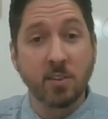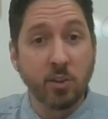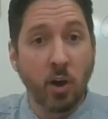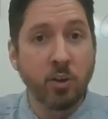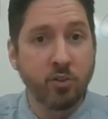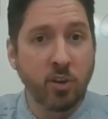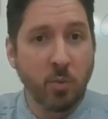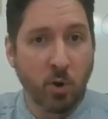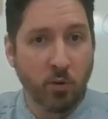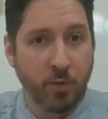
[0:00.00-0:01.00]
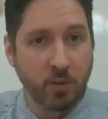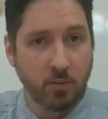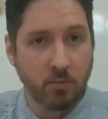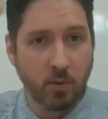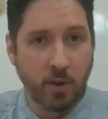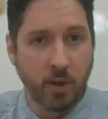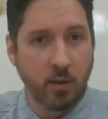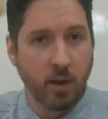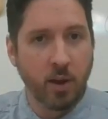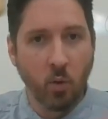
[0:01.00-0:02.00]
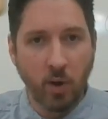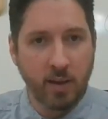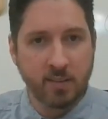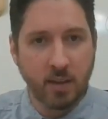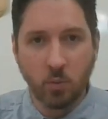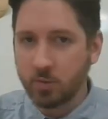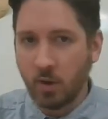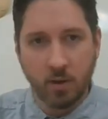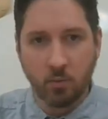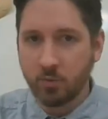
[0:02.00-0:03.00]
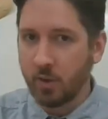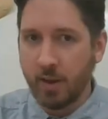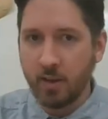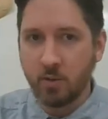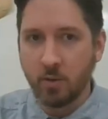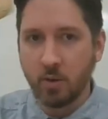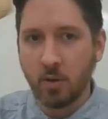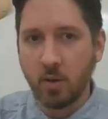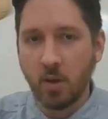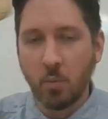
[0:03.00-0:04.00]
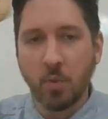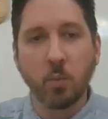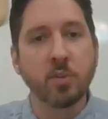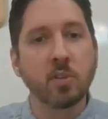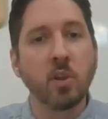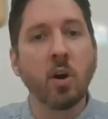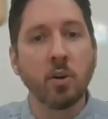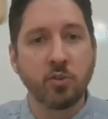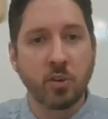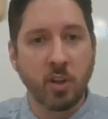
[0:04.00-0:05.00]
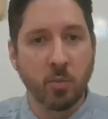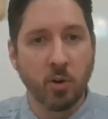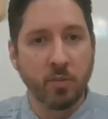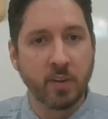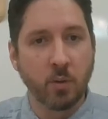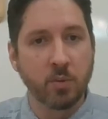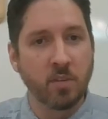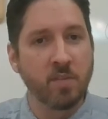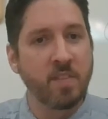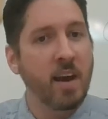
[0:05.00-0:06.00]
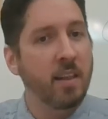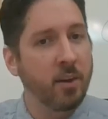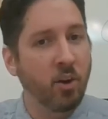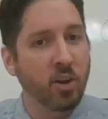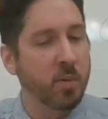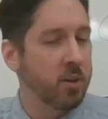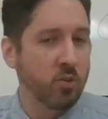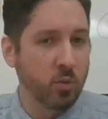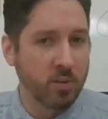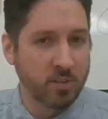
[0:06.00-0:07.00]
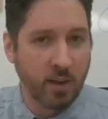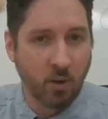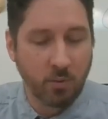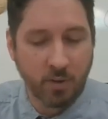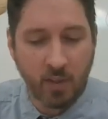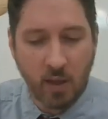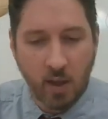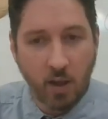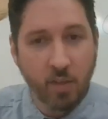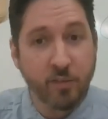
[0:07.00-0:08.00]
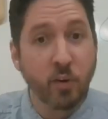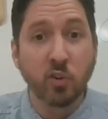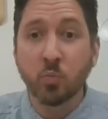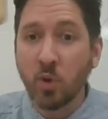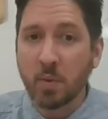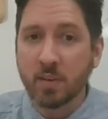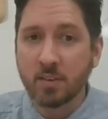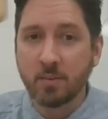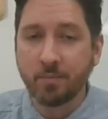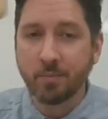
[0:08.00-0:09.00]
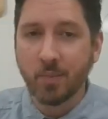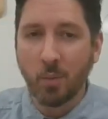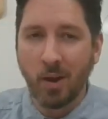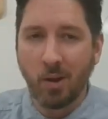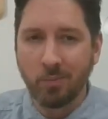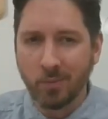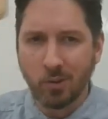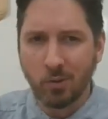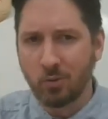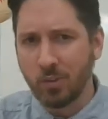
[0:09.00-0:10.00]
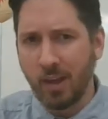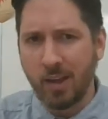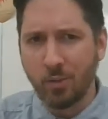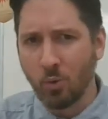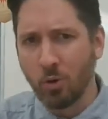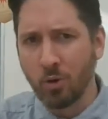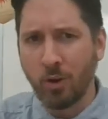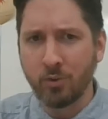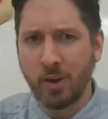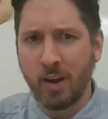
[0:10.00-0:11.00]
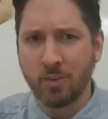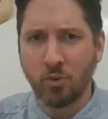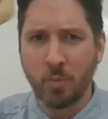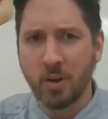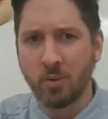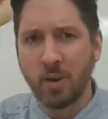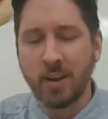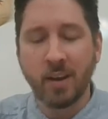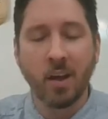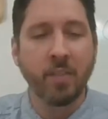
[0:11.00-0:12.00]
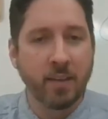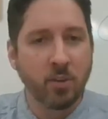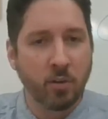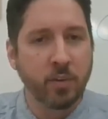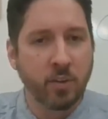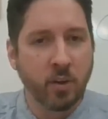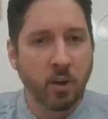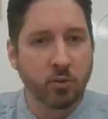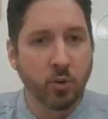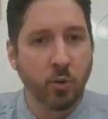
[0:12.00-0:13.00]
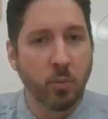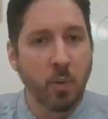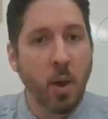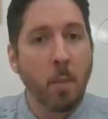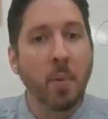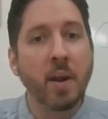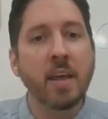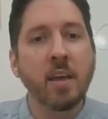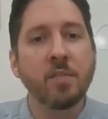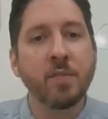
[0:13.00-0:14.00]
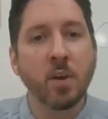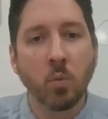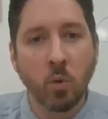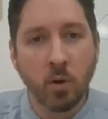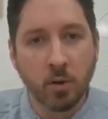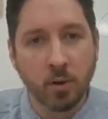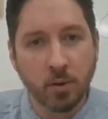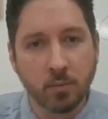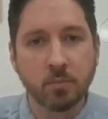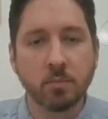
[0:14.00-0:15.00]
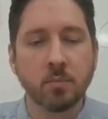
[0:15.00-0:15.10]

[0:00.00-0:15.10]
logically perfect, okay? I know what I said was not accurate, but it was logically perfect. It was a valid argument, it just wasn't sound. The first premise about the either or, graduating high school or being a crackhead, that's obviously not true. But if it were,